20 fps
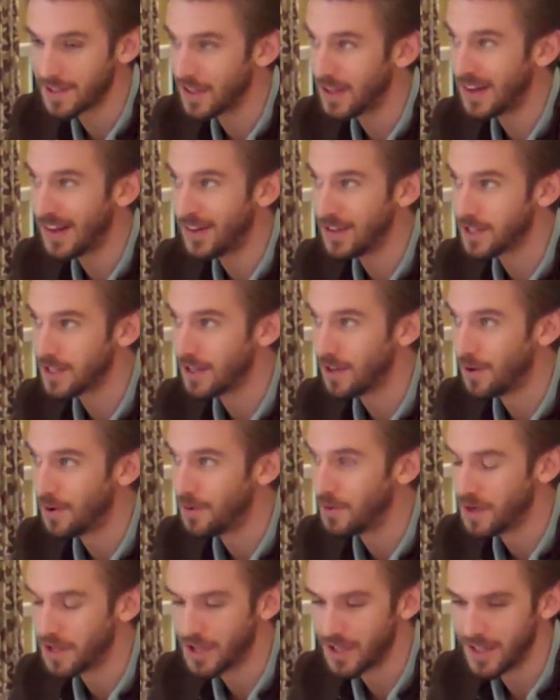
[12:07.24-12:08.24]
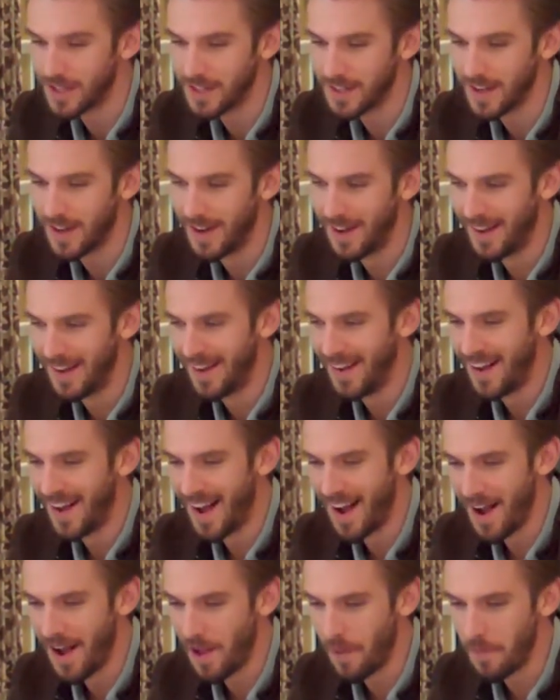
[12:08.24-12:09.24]
Sir Lancelot, which is
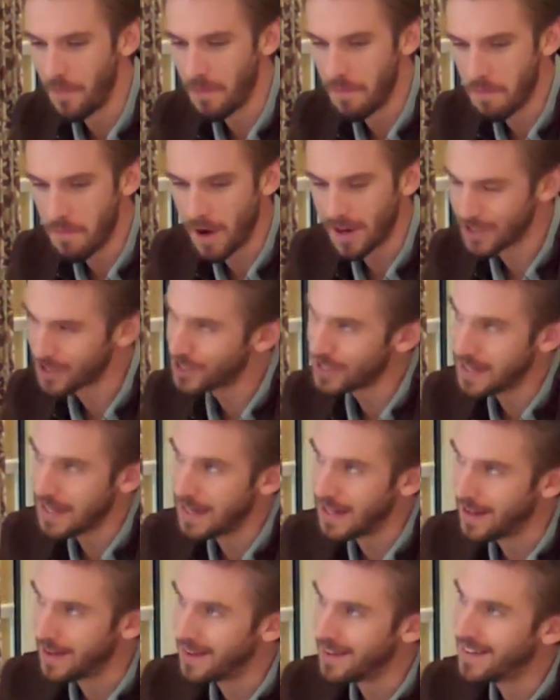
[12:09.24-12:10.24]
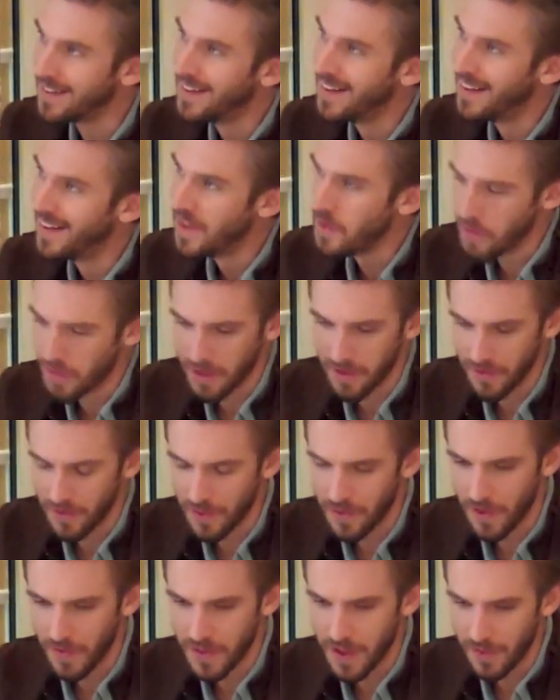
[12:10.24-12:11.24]
yeah. um, much sillier
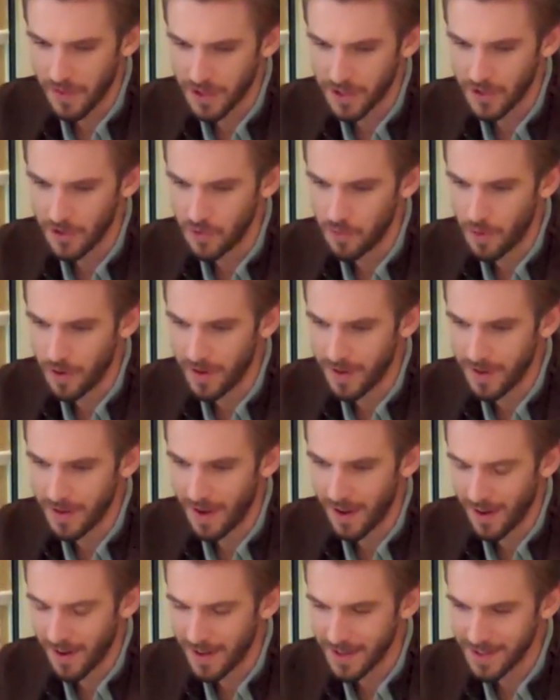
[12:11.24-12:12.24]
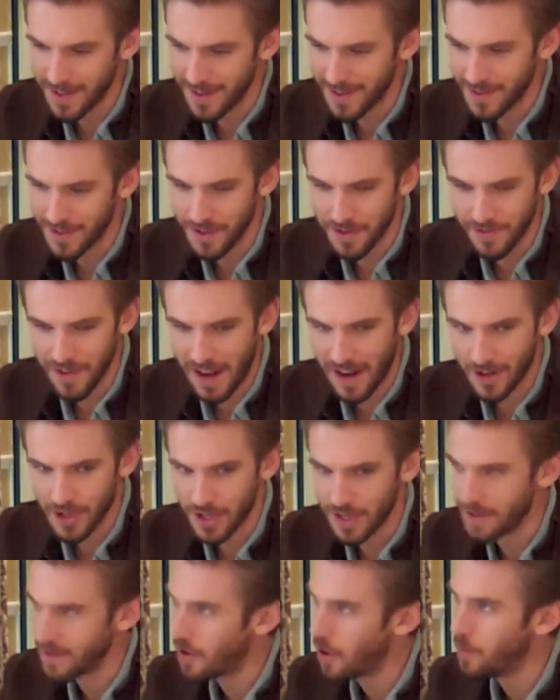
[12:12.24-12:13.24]
than, than the other two. But, yeah, like I said, it's sort of
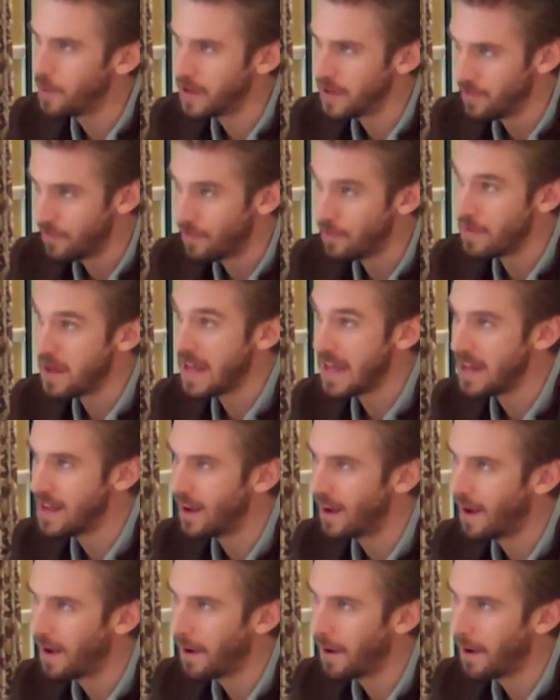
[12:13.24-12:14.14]
action comedy for me.